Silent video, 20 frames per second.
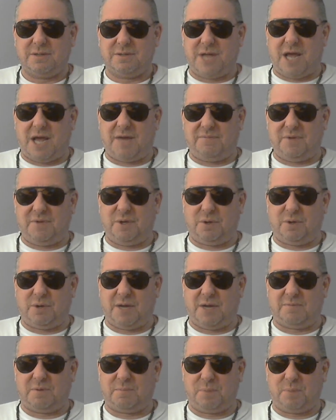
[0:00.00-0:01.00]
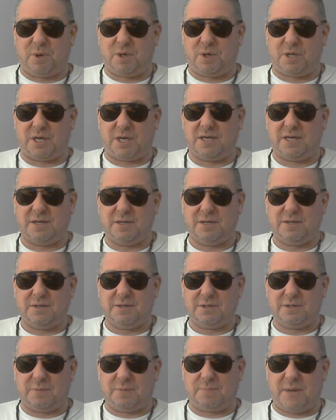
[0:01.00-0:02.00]
Now, if you don't have a bookie
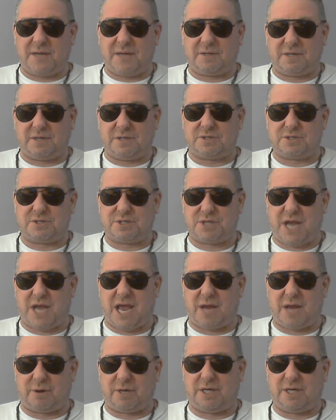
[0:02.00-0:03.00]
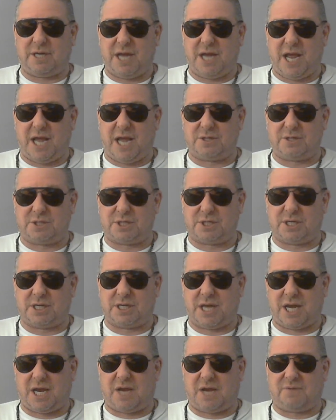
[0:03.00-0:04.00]
to bet this Saturday
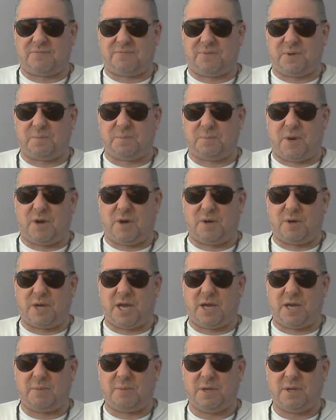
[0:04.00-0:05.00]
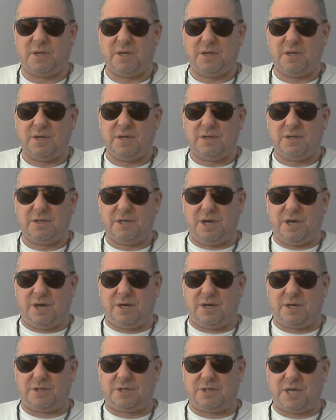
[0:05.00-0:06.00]
NCAA football game, you
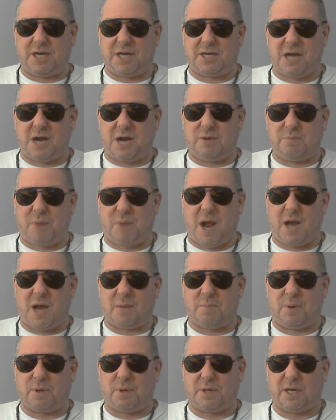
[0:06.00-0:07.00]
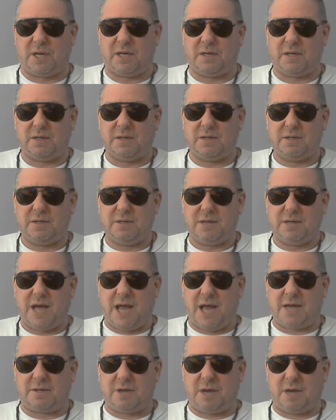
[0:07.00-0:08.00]
ought to check out MyBookie
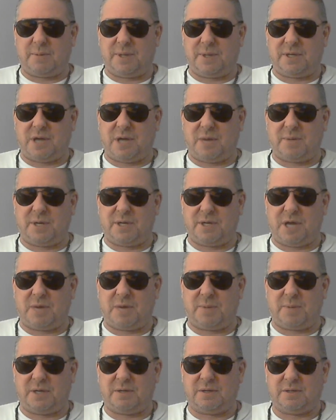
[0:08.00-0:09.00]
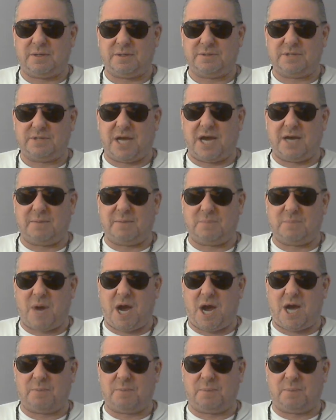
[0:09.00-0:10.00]
at
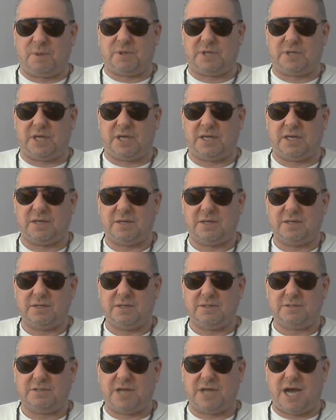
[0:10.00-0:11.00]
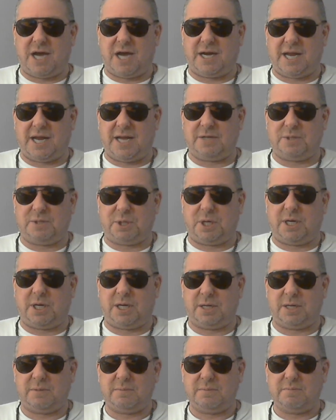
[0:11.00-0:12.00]

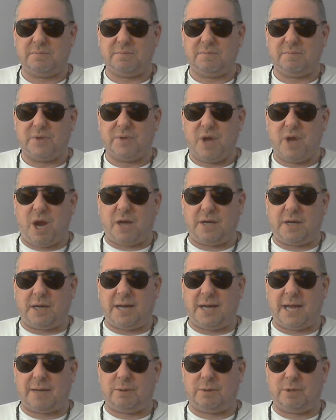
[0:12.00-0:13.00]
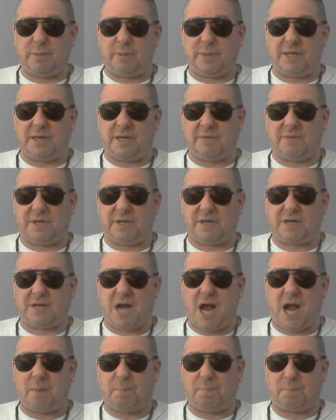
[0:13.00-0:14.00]
www.mybookie.ag. All right, now not only am I going to give you the
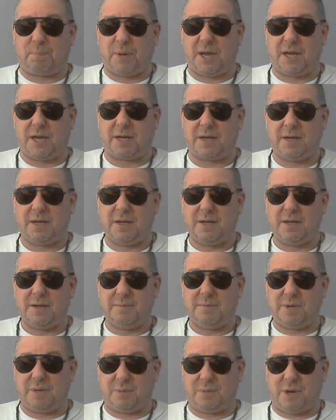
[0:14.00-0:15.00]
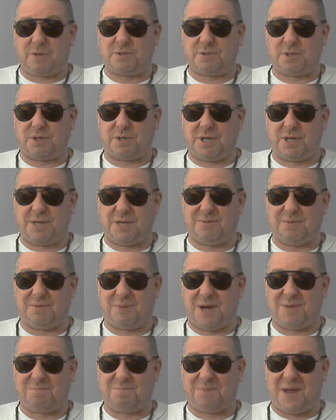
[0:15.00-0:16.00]
comp pick, but I'm also going to give you
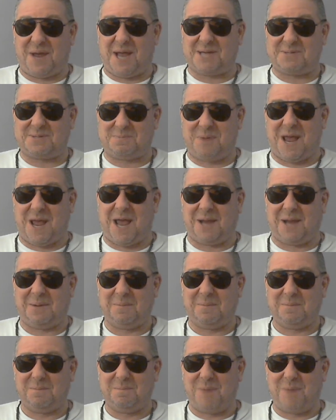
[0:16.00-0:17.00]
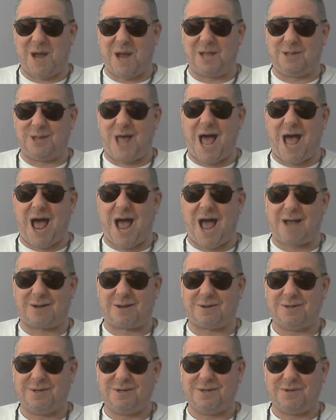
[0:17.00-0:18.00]
my best bet, my lock
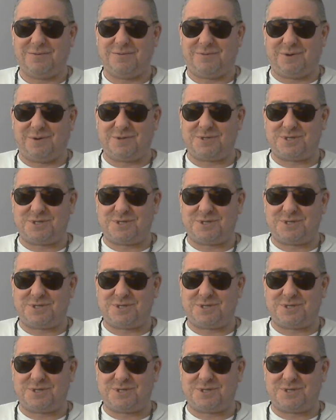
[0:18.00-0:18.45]
for